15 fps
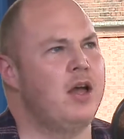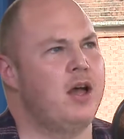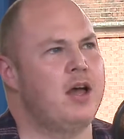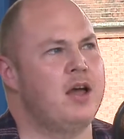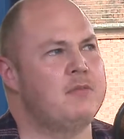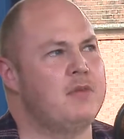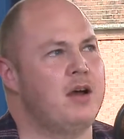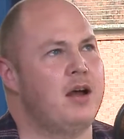
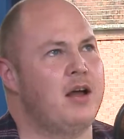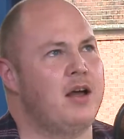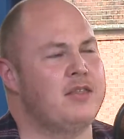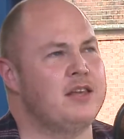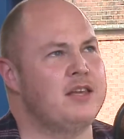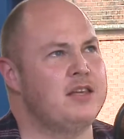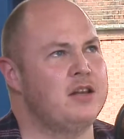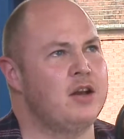I
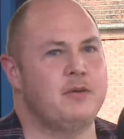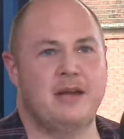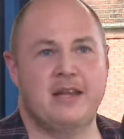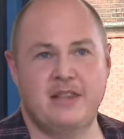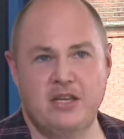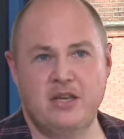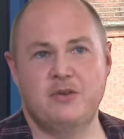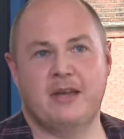think, in
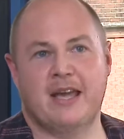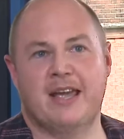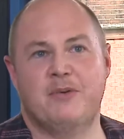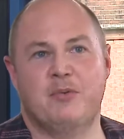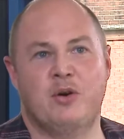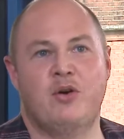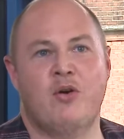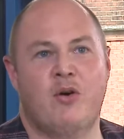the UK
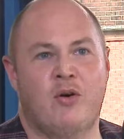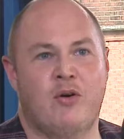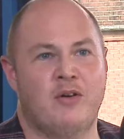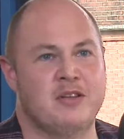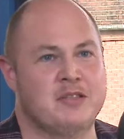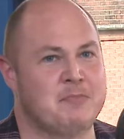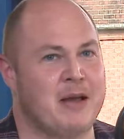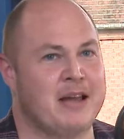we're not
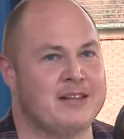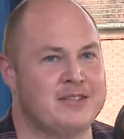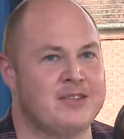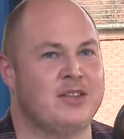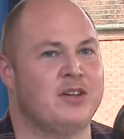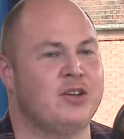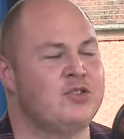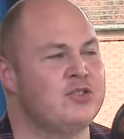as bad as
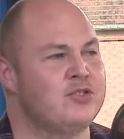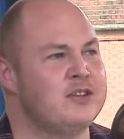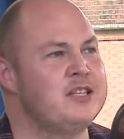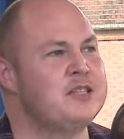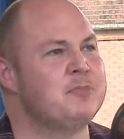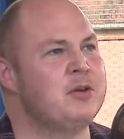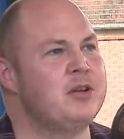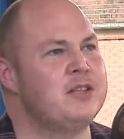other countries,
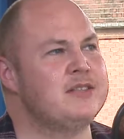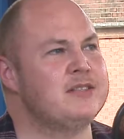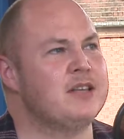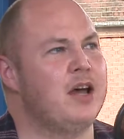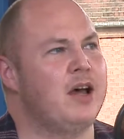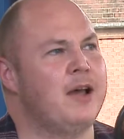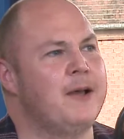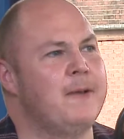but
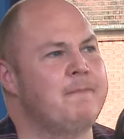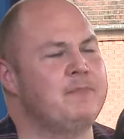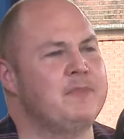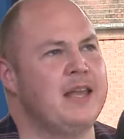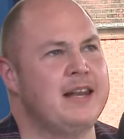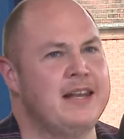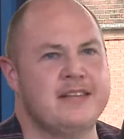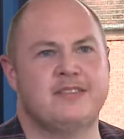
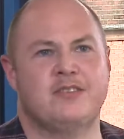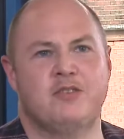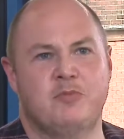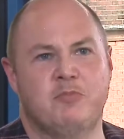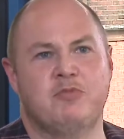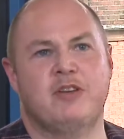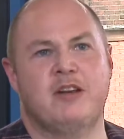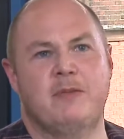it is still
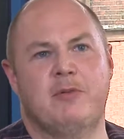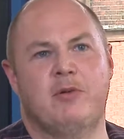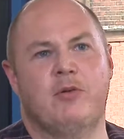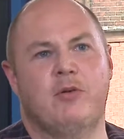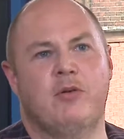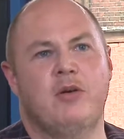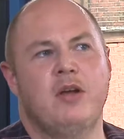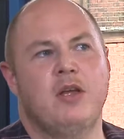pretty
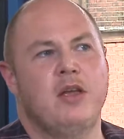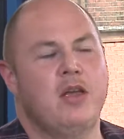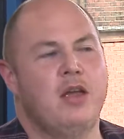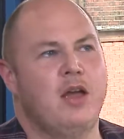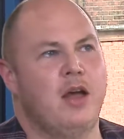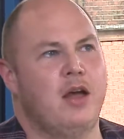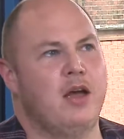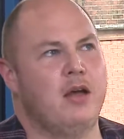poor.
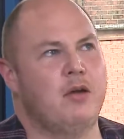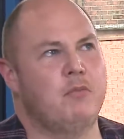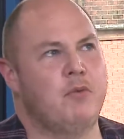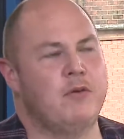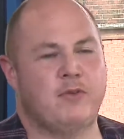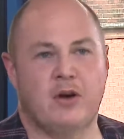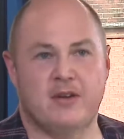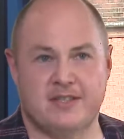We've
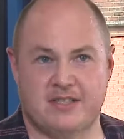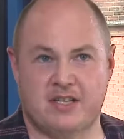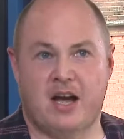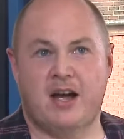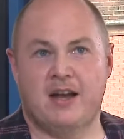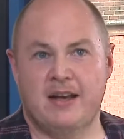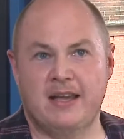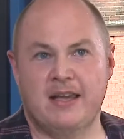got
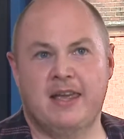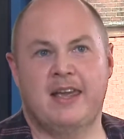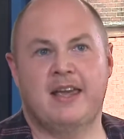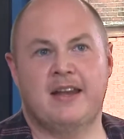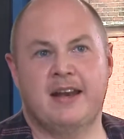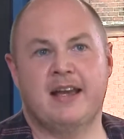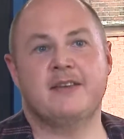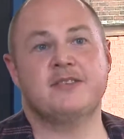Starlink here
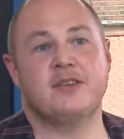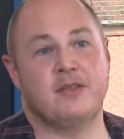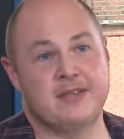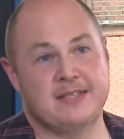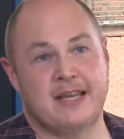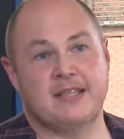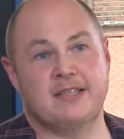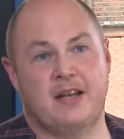now, so the
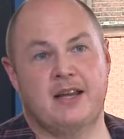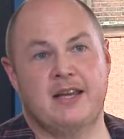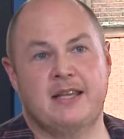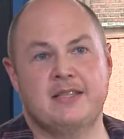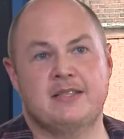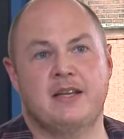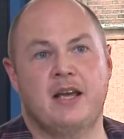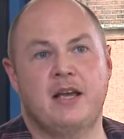satellite
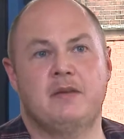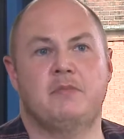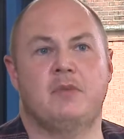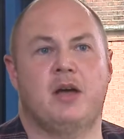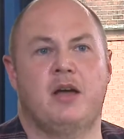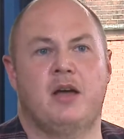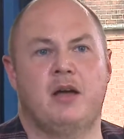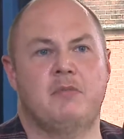internet.
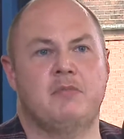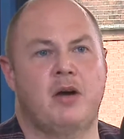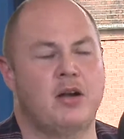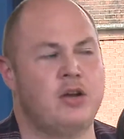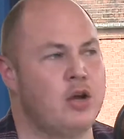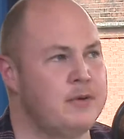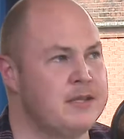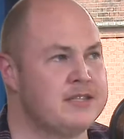I
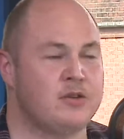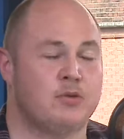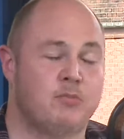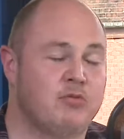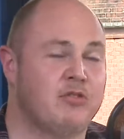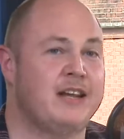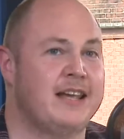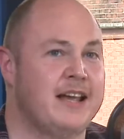know it's still
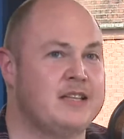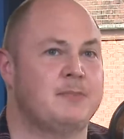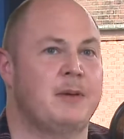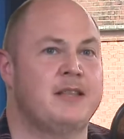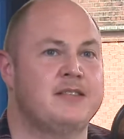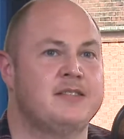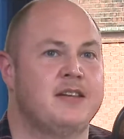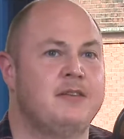pretty
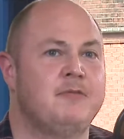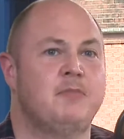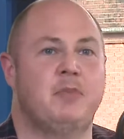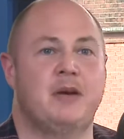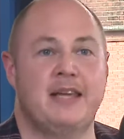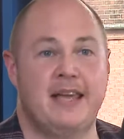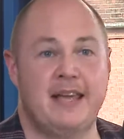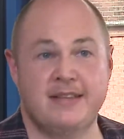expensive, but
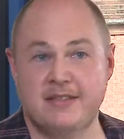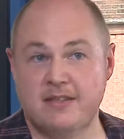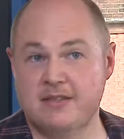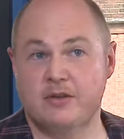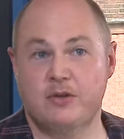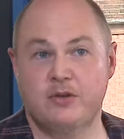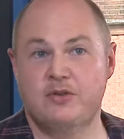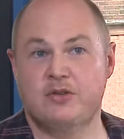it is a
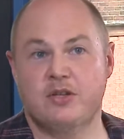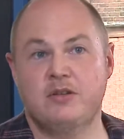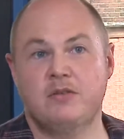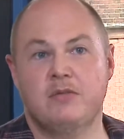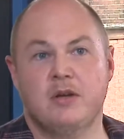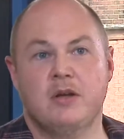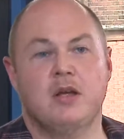solution.